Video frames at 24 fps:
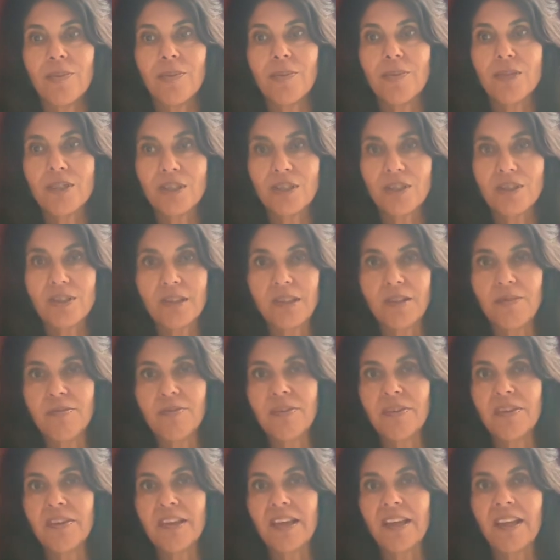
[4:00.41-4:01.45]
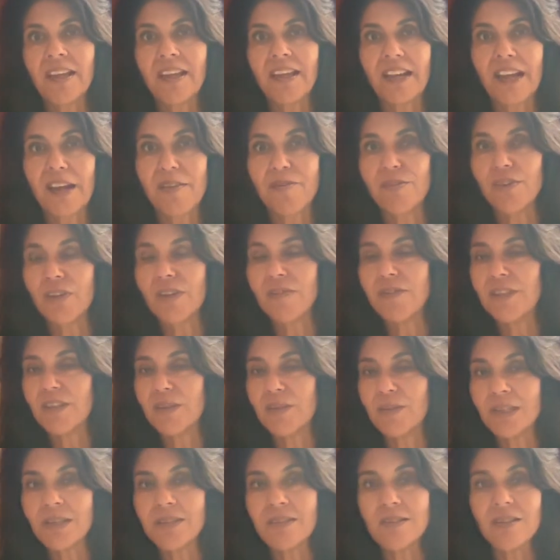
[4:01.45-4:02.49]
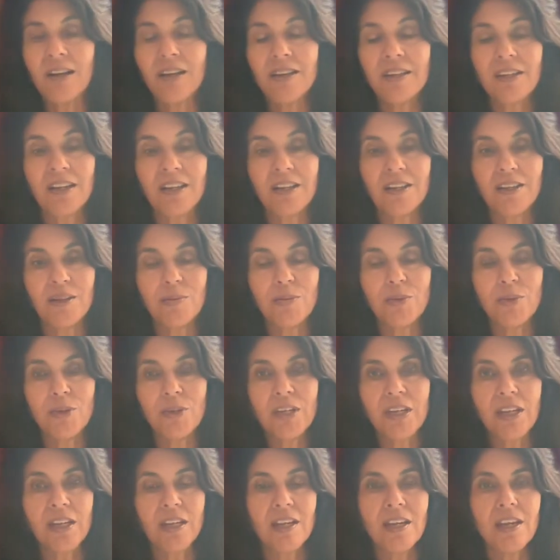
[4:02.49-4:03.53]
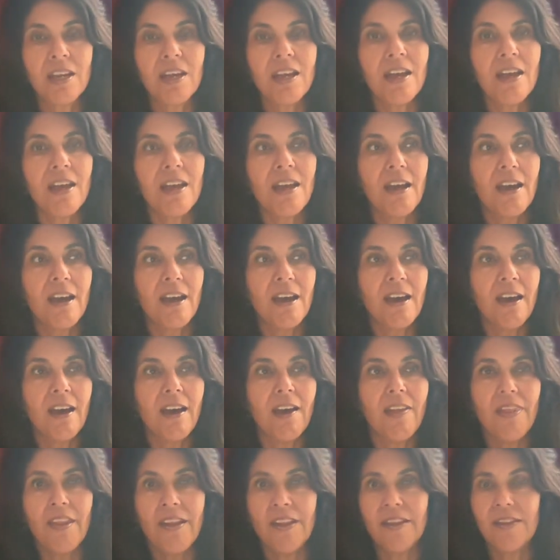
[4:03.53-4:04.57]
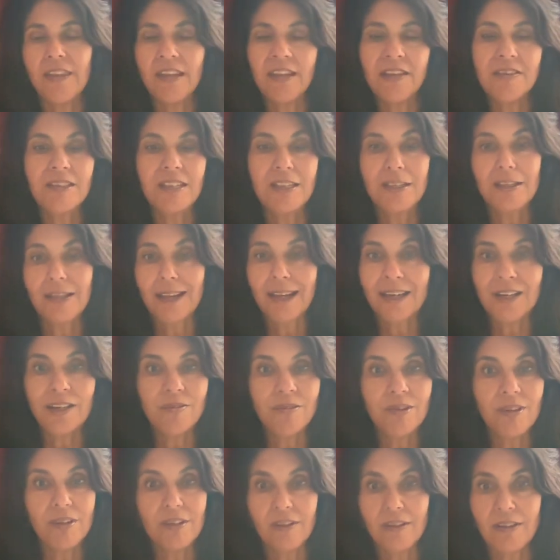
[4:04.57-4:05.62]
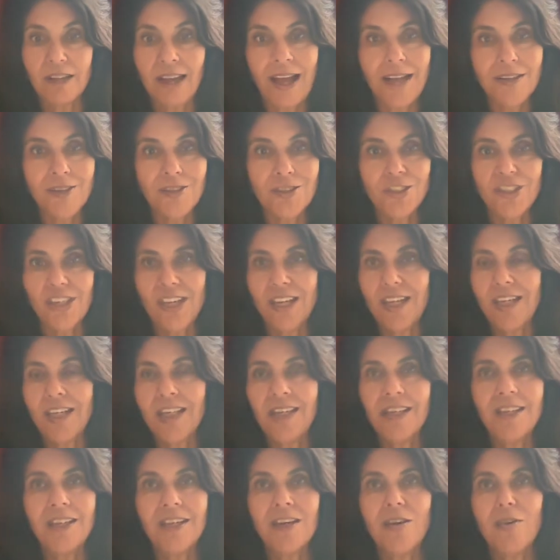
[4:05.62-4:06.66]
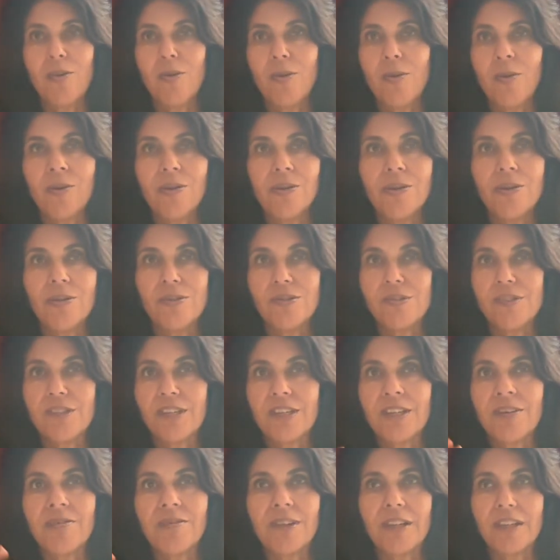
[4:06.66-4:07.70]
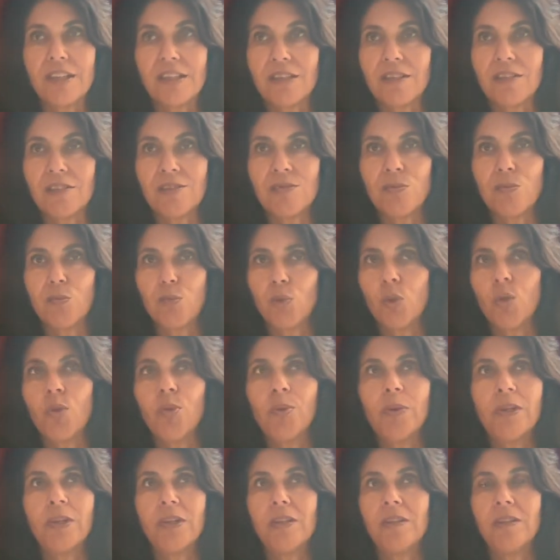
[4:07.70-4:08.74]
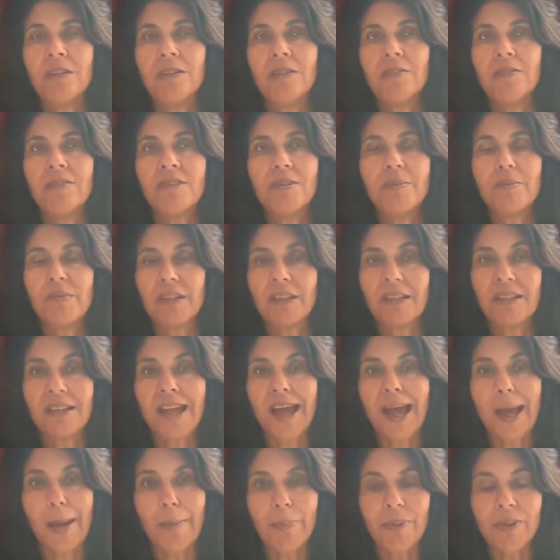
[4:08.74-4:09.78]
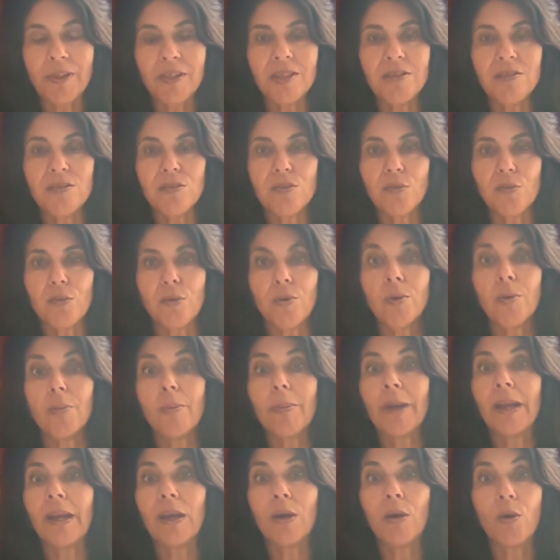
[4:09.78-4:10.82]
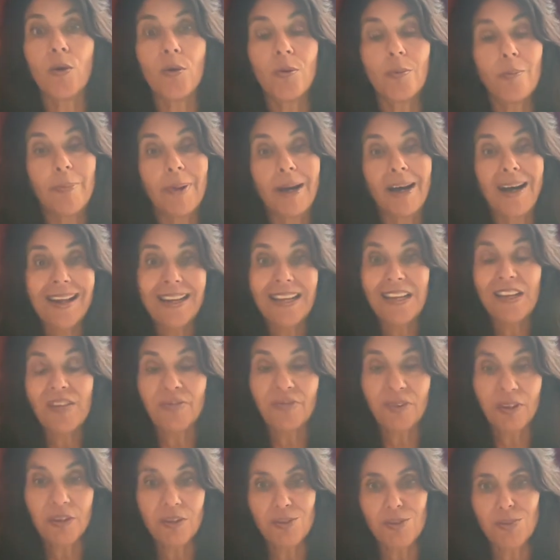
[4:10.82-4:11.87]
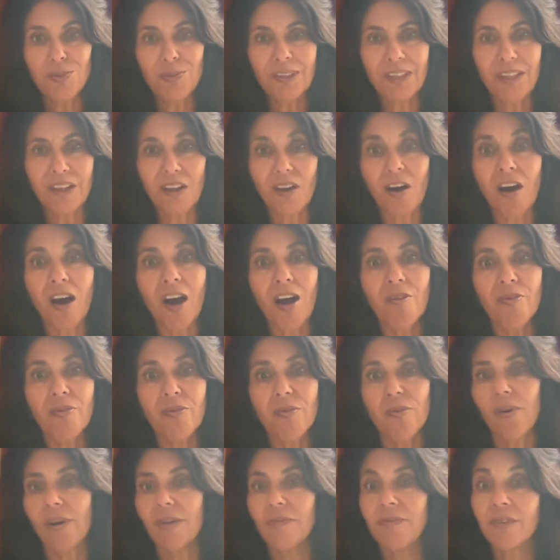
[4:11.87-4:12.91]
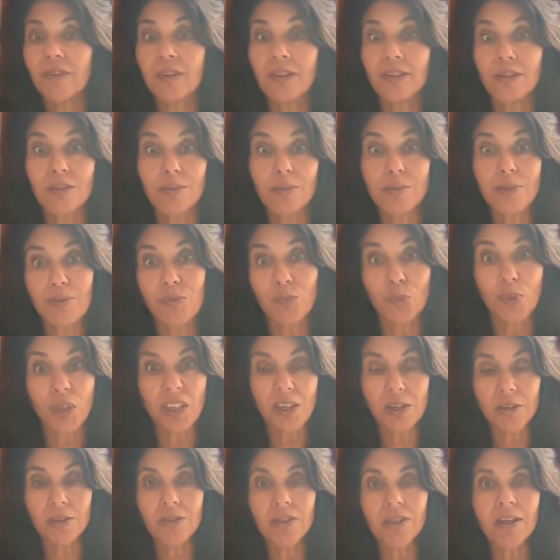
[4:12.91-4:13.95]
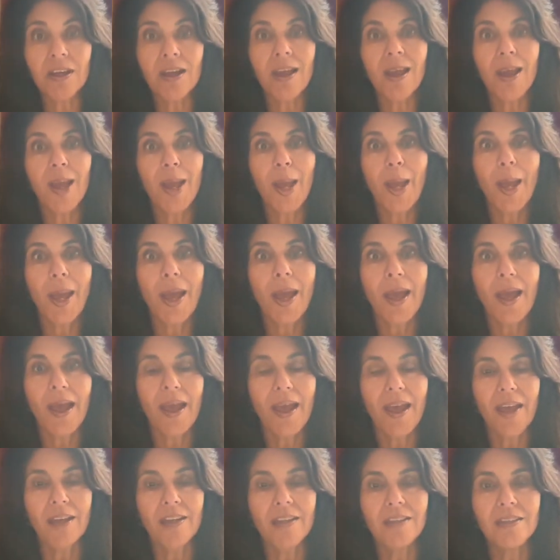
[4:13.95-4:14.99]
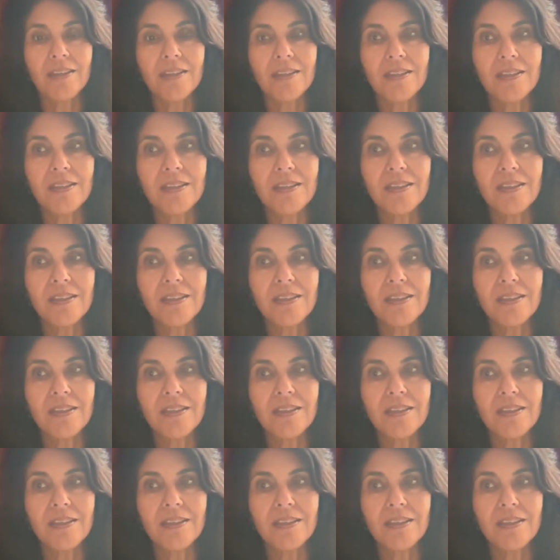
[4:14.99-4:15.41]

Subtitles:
particularly feel that like after I've done my sadhana in the morning. And then things get kind of a little agitated, or there's just kind of like this whirlwind of something that happens, or my own body feels really off, or I feel a little bit weird. And